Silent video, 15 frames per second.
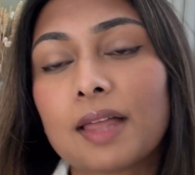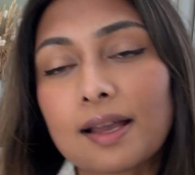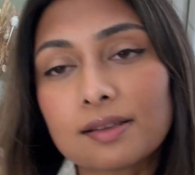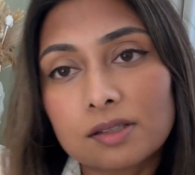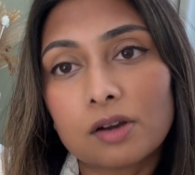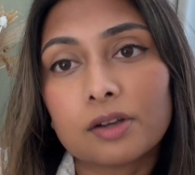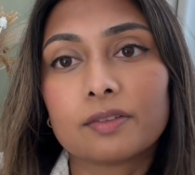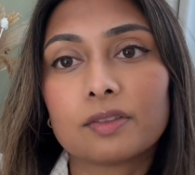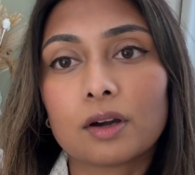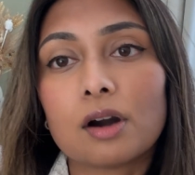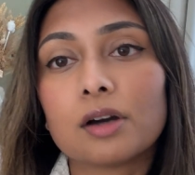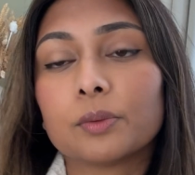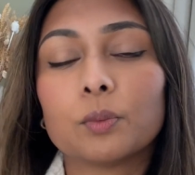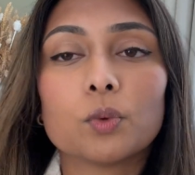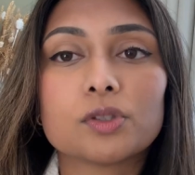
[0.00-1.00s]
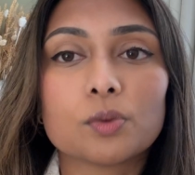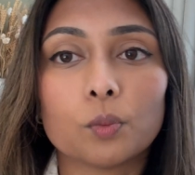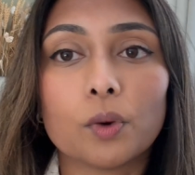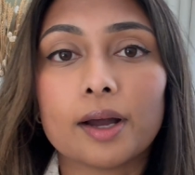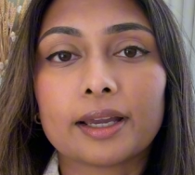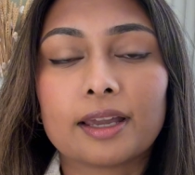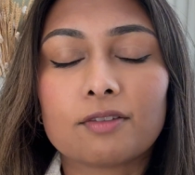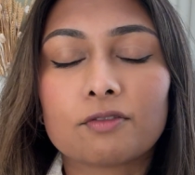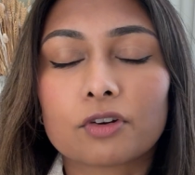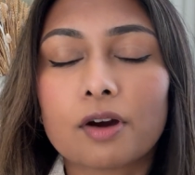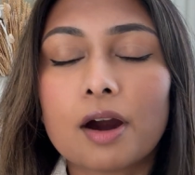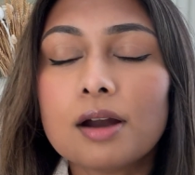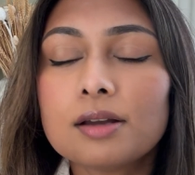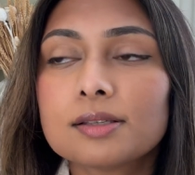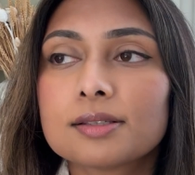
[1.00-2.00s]
side of the garden wasn't working for
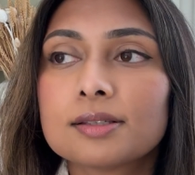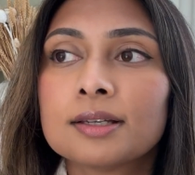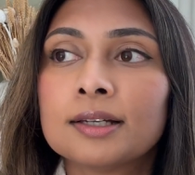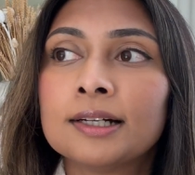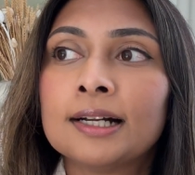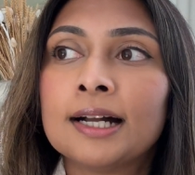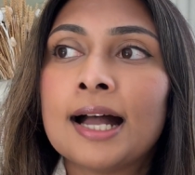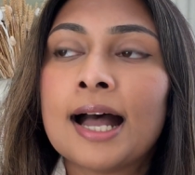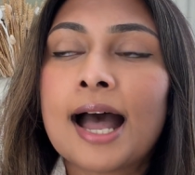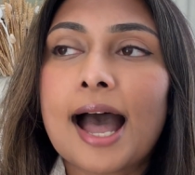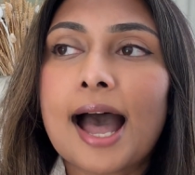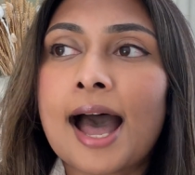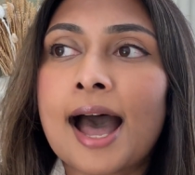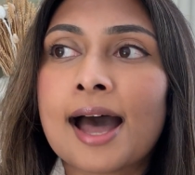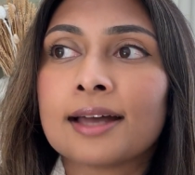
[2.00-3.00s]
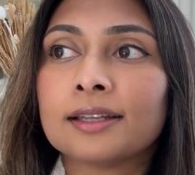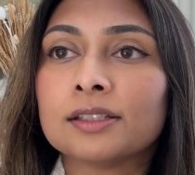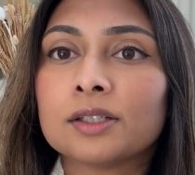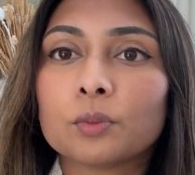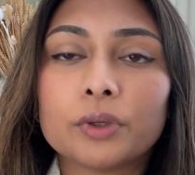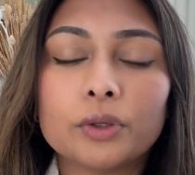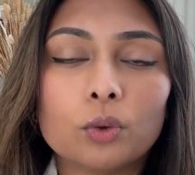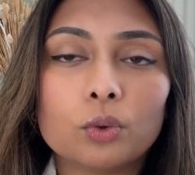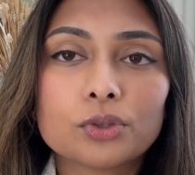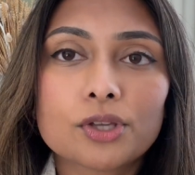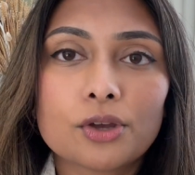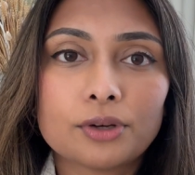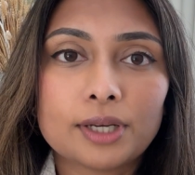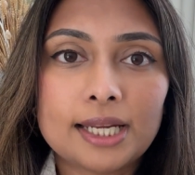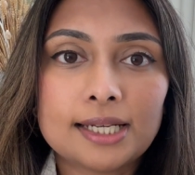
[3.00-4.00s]
us. And we
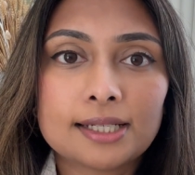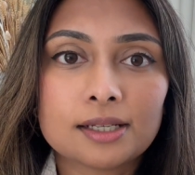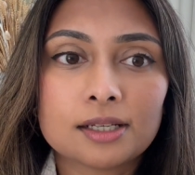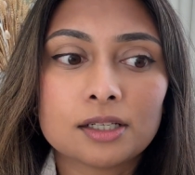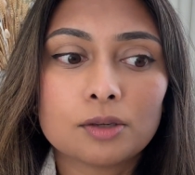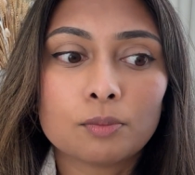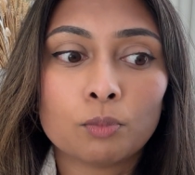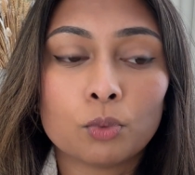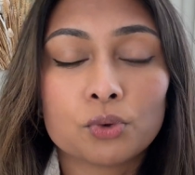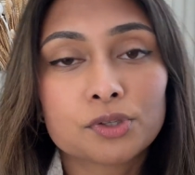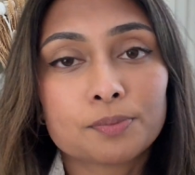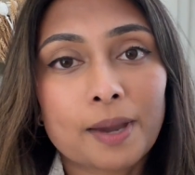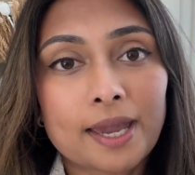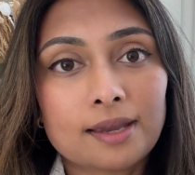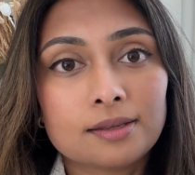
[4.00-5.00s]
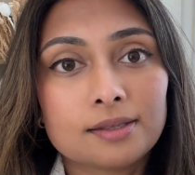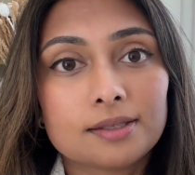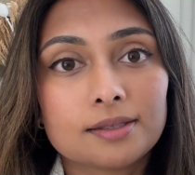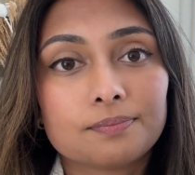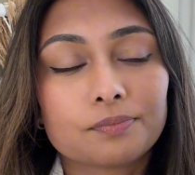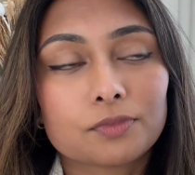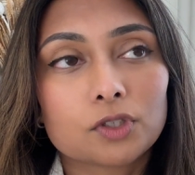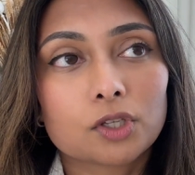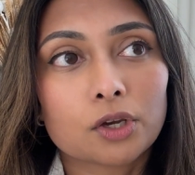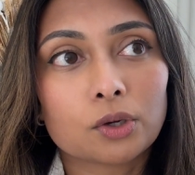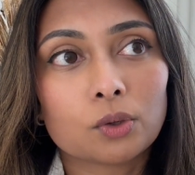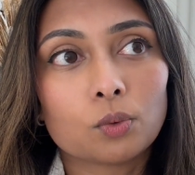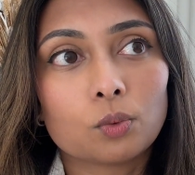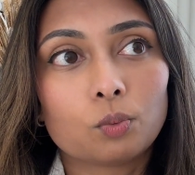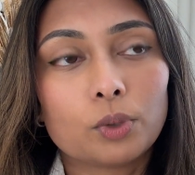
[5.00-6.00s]
also needed more space.
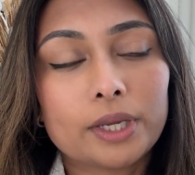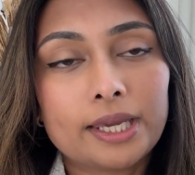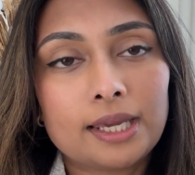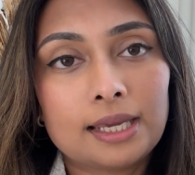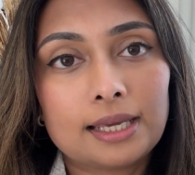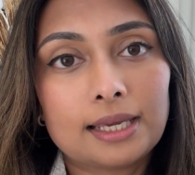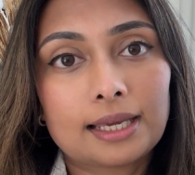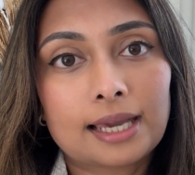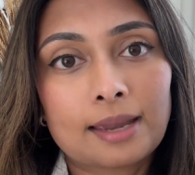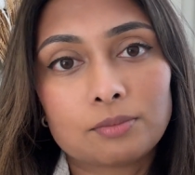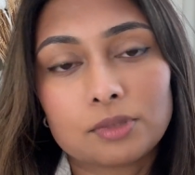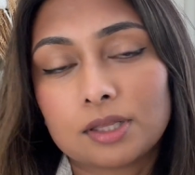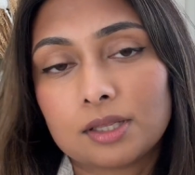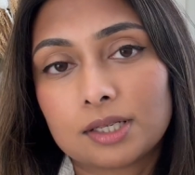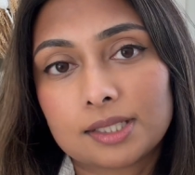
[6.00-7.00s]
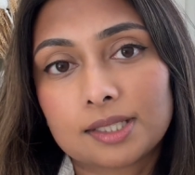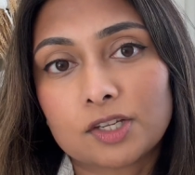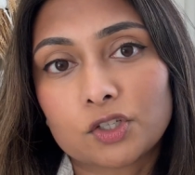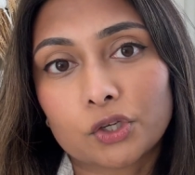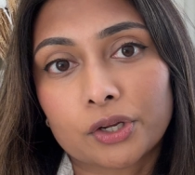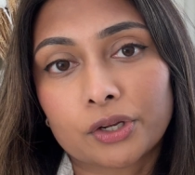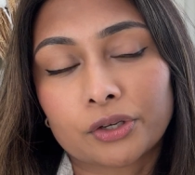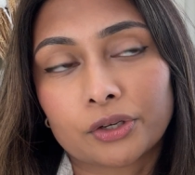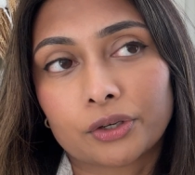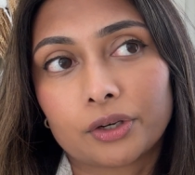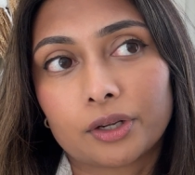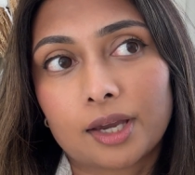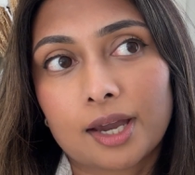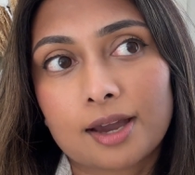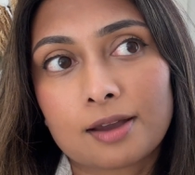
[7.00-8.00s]
So we came to the decision
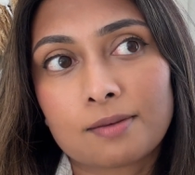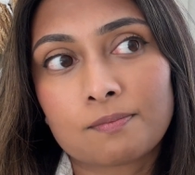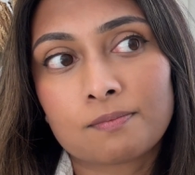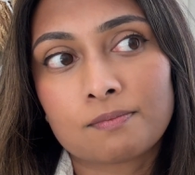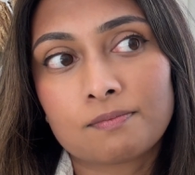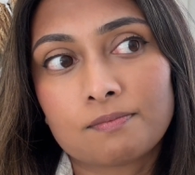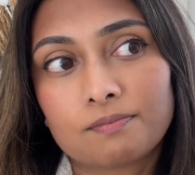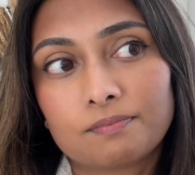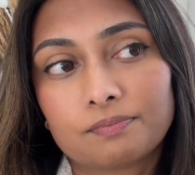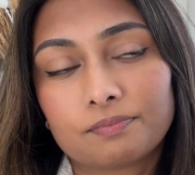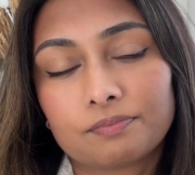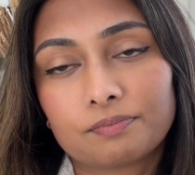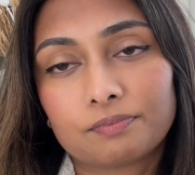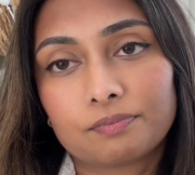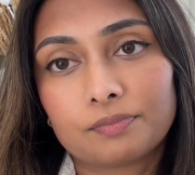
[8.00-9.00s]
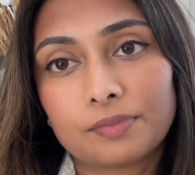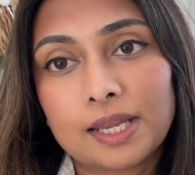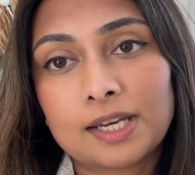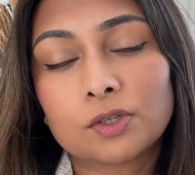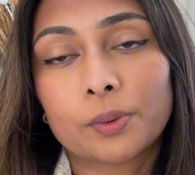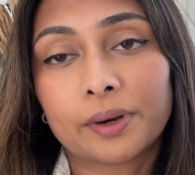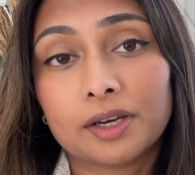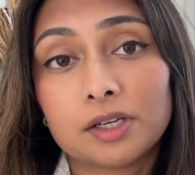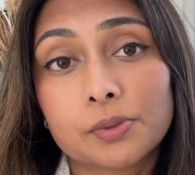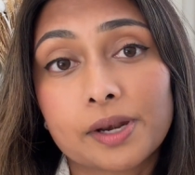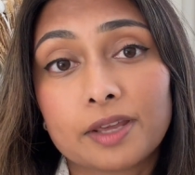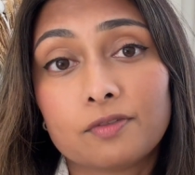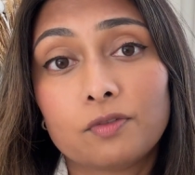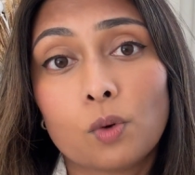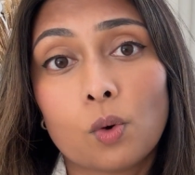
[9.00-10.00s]
in
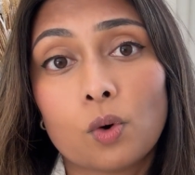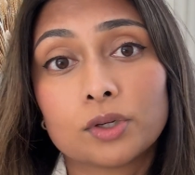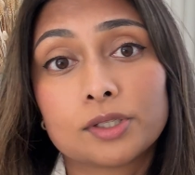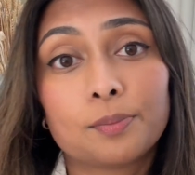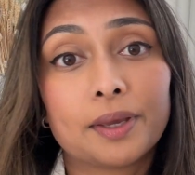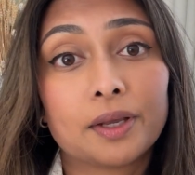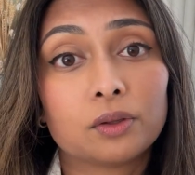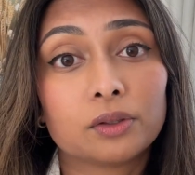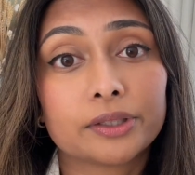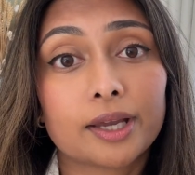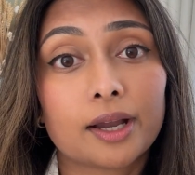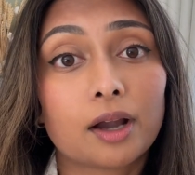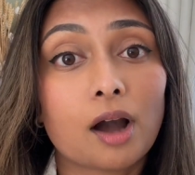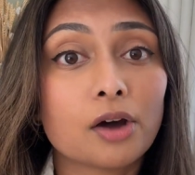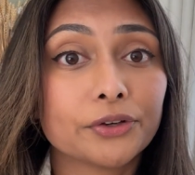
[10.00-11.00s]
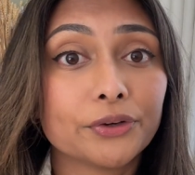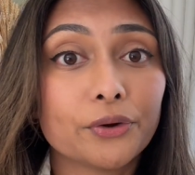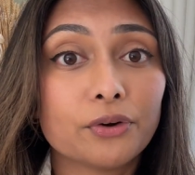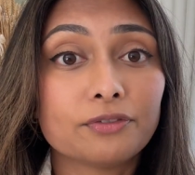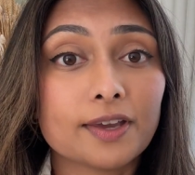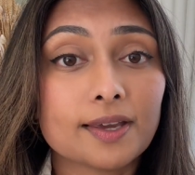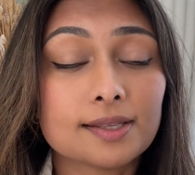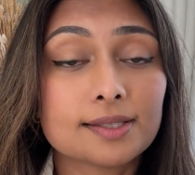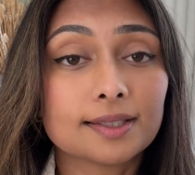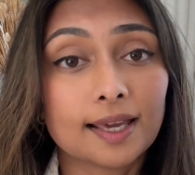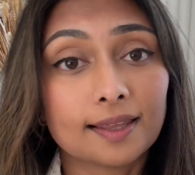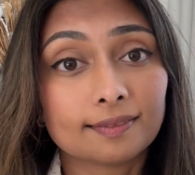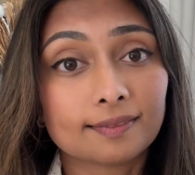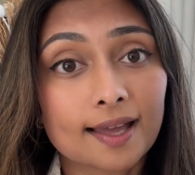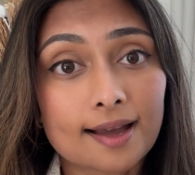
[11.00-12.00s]
2024 to build a garden office
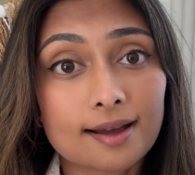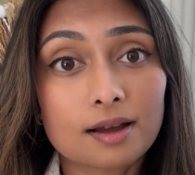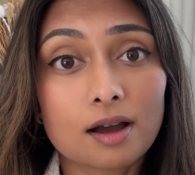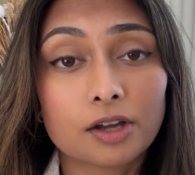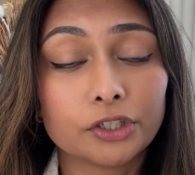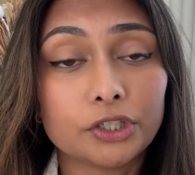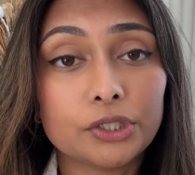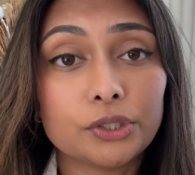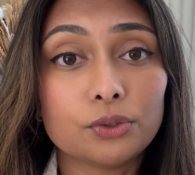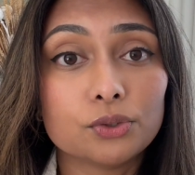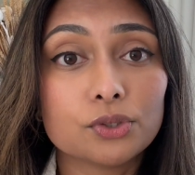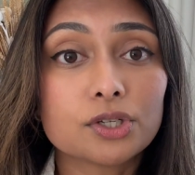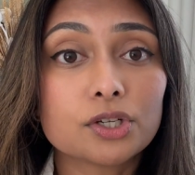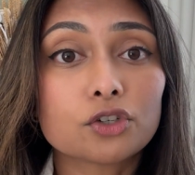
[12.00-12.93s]
in that unused